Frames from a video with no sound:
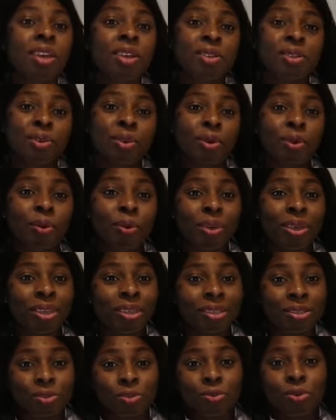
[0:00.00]
So
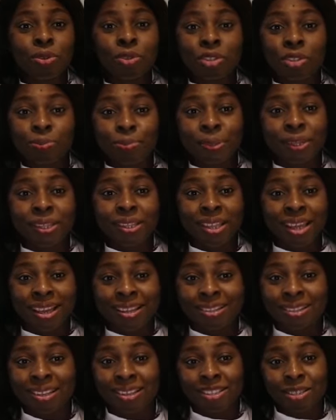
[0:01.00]
it won't be
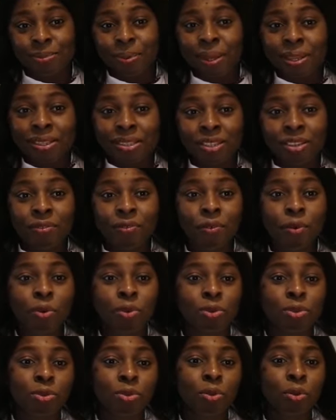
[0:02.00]
that expensive
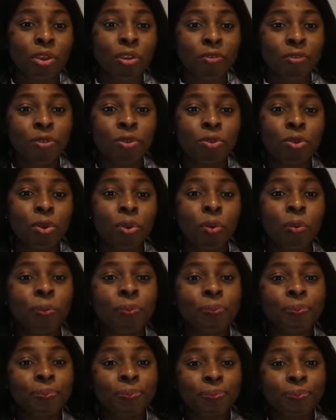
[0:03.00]
also, even
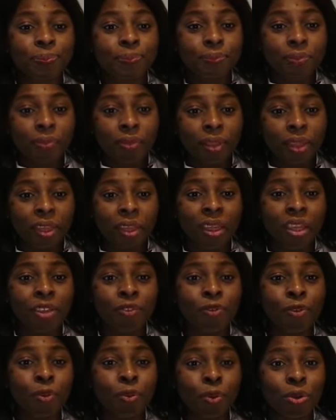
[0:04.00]
though
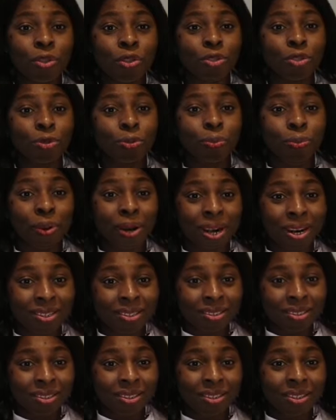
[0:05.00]
if you want to
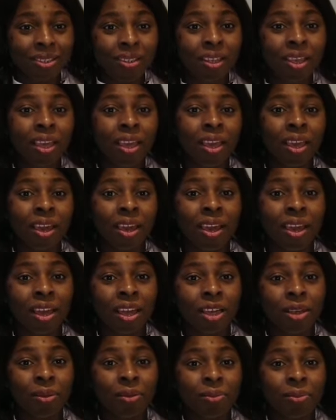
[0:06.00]
party,
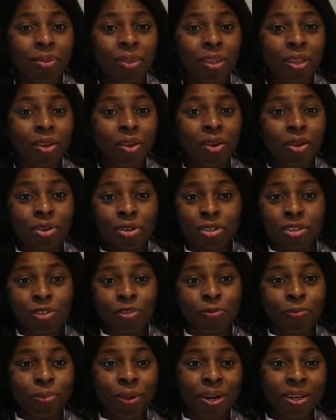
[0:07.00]
the cost
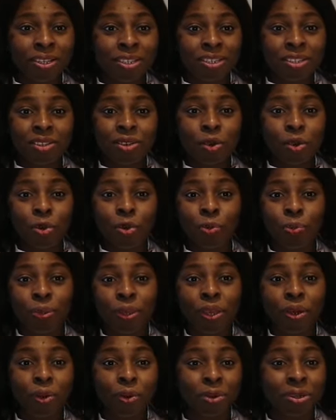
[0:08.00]
of partying could
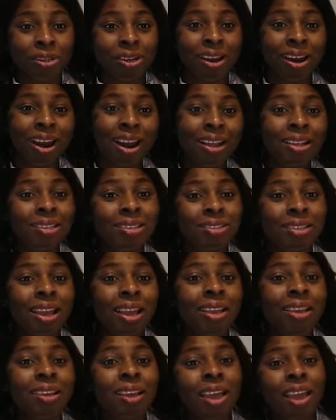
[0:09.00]
be on the high
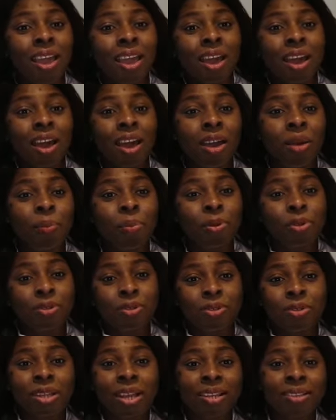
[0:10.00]
side, but
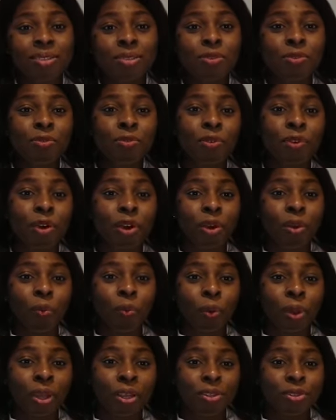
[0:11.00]
students look for a
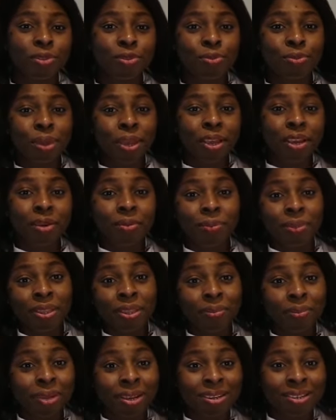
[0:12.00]
way to make a
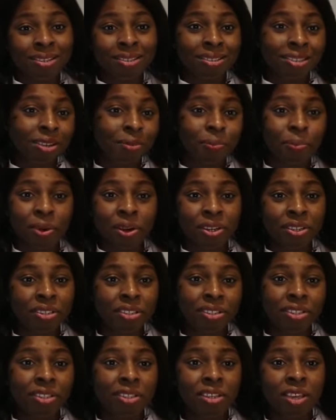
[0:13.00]
minimalistic
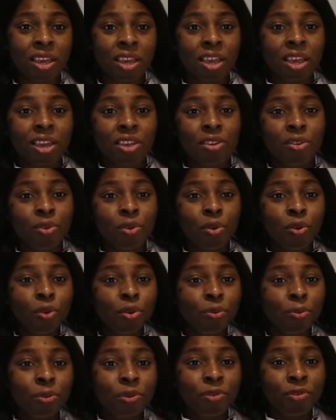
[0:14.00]
party.
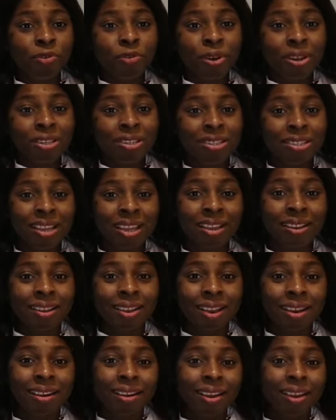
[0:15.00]
Group of friends can
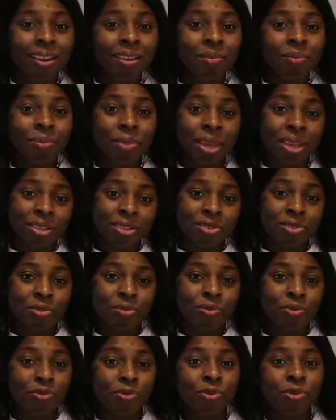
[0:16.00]
gather, make
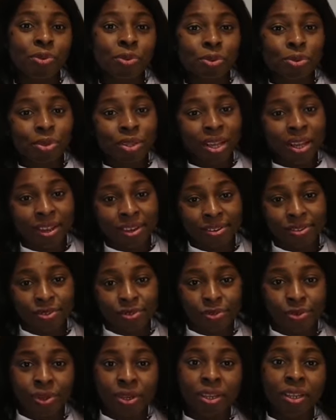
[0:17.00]
some food and
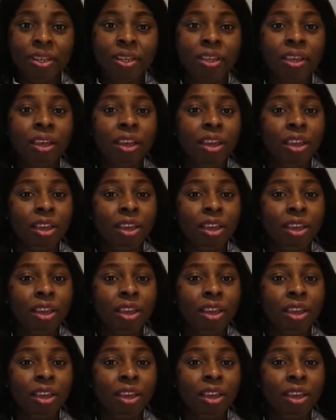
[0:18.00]
drink,